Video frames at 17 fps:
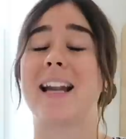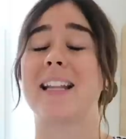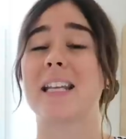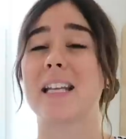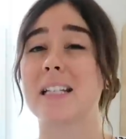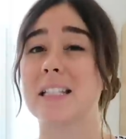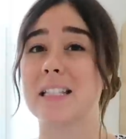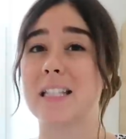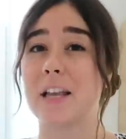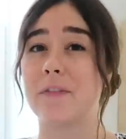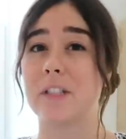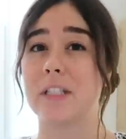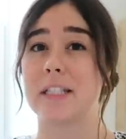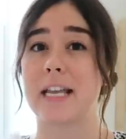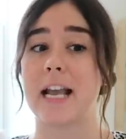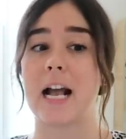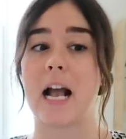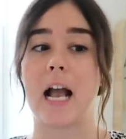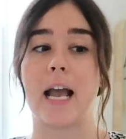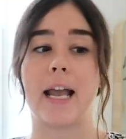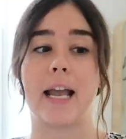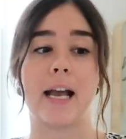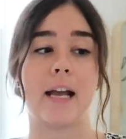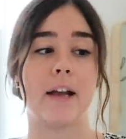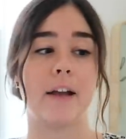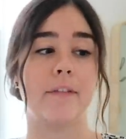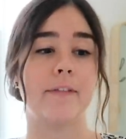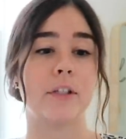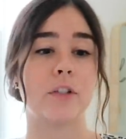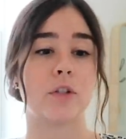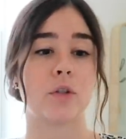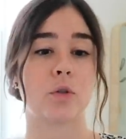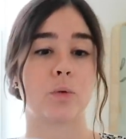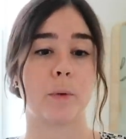I think it's safe to say I have
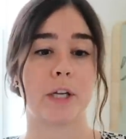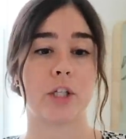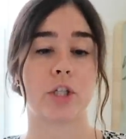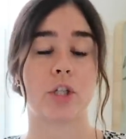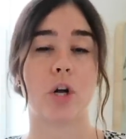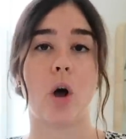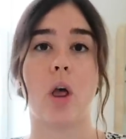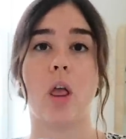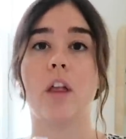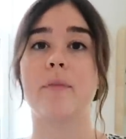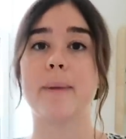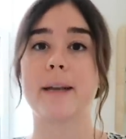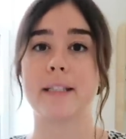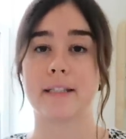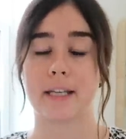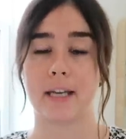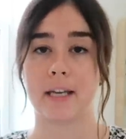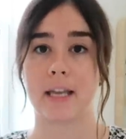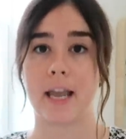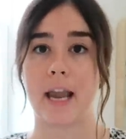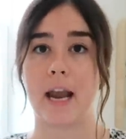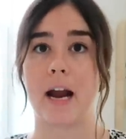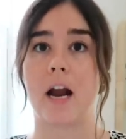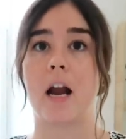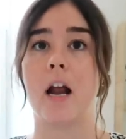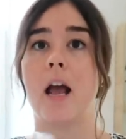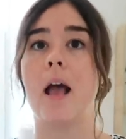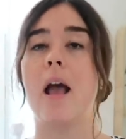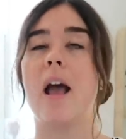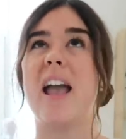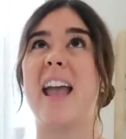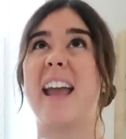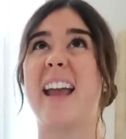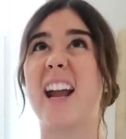switched all of my skincare,
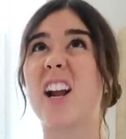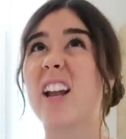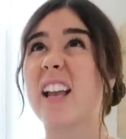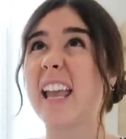hair